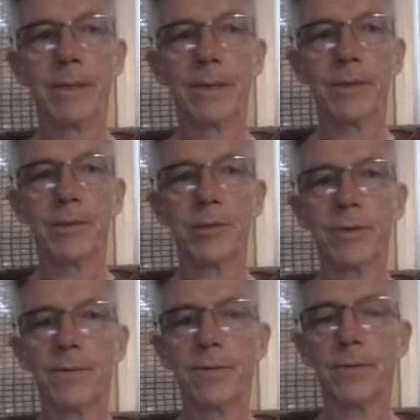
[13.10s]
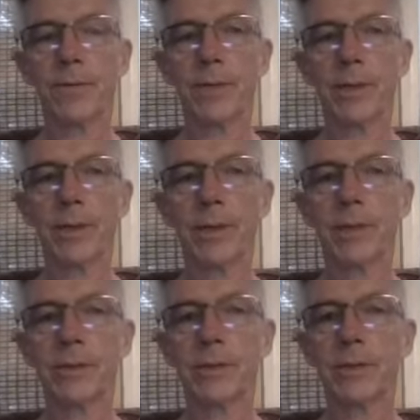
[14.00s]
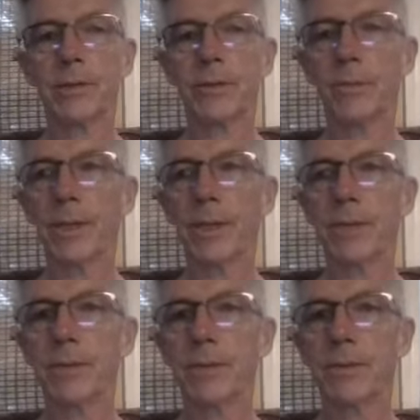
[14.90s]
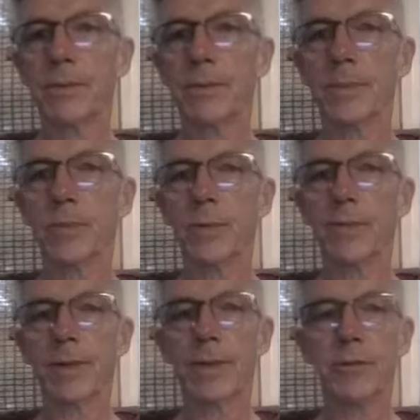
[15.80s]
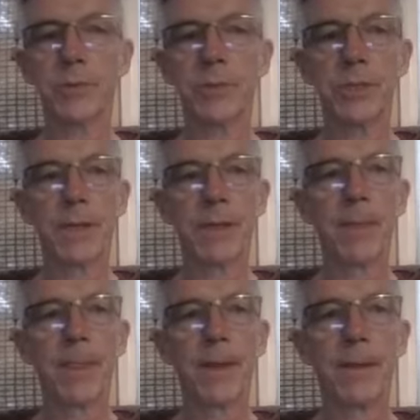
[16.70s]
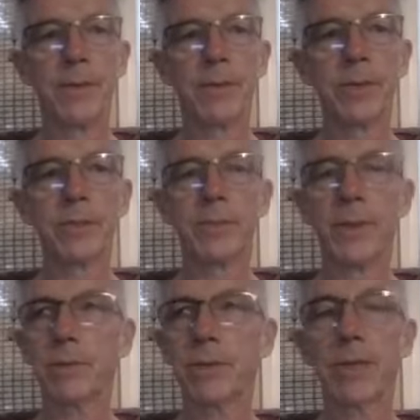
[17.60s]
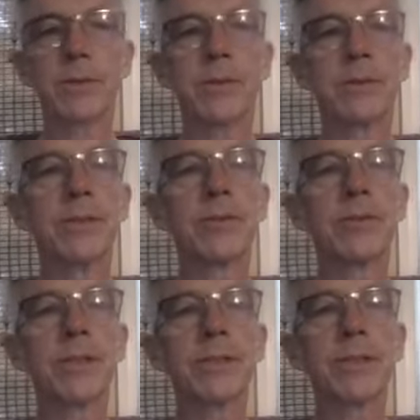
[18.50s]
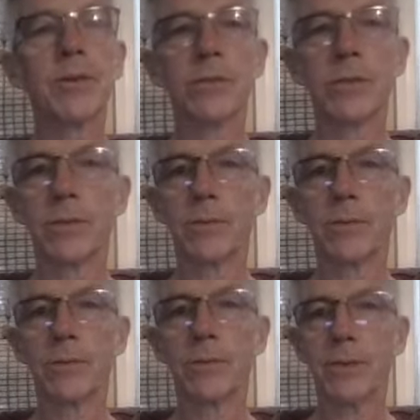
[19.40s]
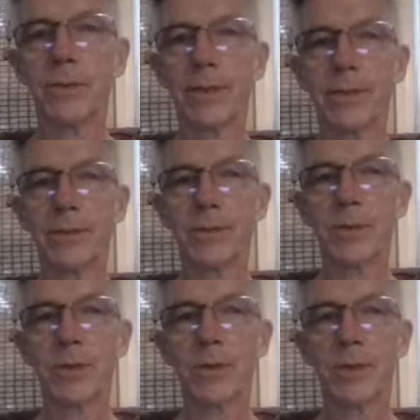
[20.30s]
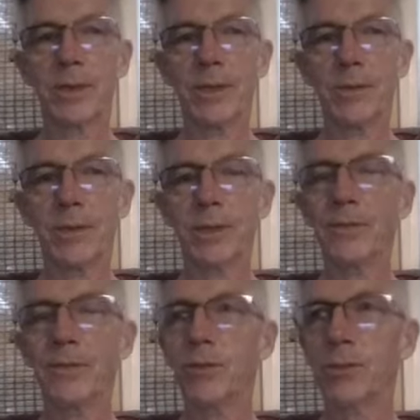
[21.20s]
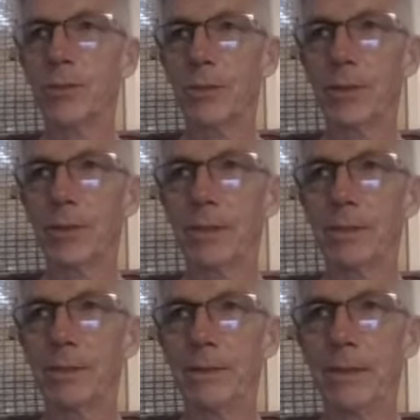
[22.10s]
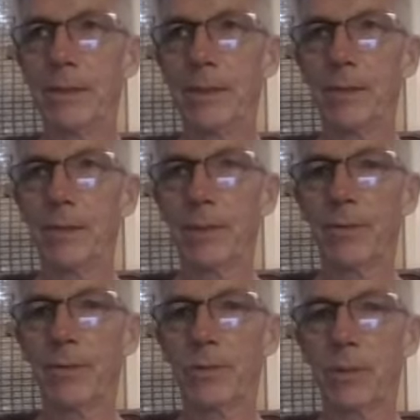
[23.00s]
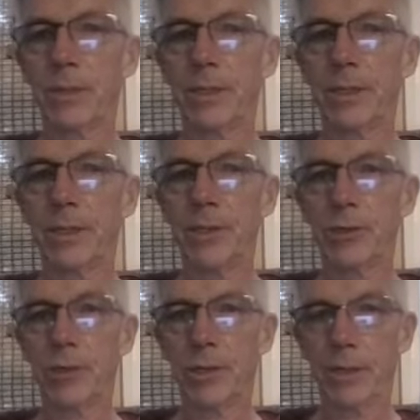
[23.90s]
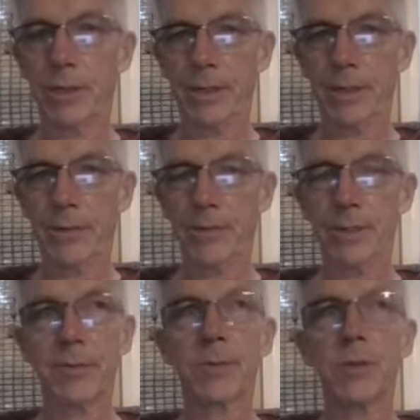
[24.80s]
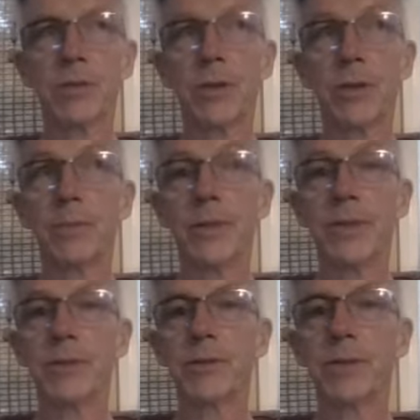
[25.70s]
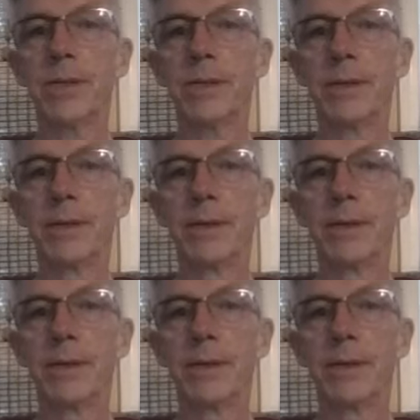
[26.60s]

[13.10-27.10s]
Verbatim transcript: in Ireland this year for when that took place. Some wonderful Irish music. What does the Bible say about dress code? We'll look at that tomorrow. I know, controversial subject and something I've always wanted to teach on. Uh, just have some strong opinions on it